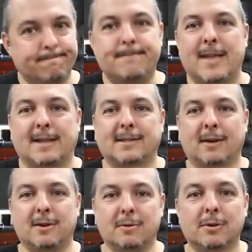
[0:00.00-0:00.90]
that's how
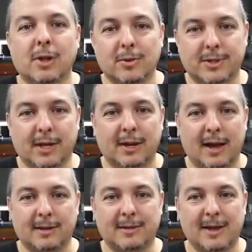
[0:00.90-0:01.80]
you close it and
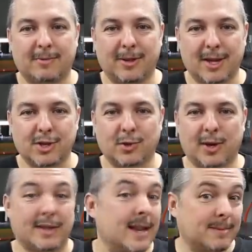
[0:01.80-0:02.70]
i definitely enjoy
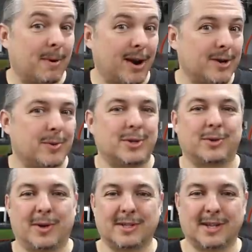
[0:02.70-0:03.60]
it that's the part i do
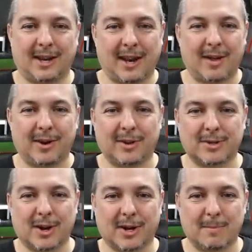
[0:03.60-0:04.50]
enjoy is sitting down there and
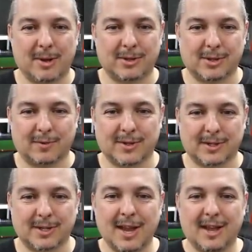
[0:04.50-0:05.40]
talking about the
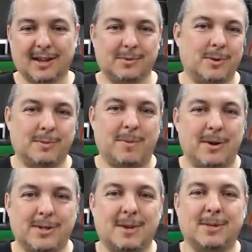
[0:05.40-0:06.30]
services because what
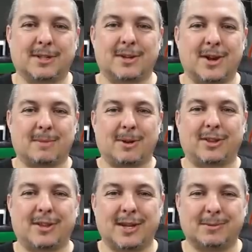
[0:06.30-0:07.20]
better subject than talk about
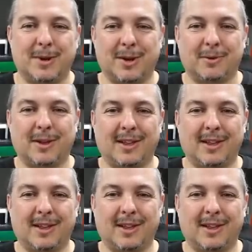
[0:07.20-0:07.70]
the things we do